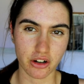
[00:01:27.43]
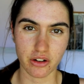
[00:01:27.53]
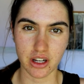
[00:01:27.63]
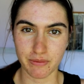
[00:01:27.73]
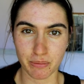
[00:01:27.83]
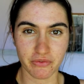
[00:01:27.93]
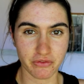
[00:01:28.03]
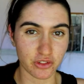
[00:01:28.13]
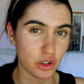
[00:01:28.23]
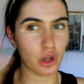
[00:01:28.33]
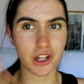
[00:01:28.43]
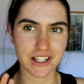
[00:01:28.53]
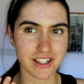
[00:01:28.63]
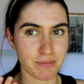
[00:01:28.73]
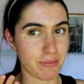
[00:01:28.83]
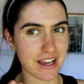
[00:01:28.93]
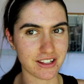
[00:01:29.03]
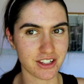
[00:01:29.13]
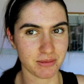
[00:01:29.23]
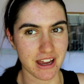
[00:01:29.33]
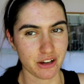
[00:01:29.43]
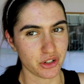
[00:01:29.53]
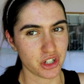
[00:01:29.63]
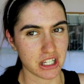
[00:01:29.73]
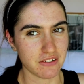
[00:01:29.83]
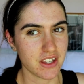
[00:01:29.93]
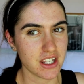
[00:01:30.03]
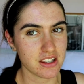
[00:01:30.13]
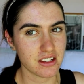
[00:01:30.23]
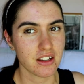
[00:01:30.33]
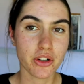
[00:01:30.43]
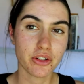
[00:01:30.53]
You don't need a flawless base to be able to achieve this.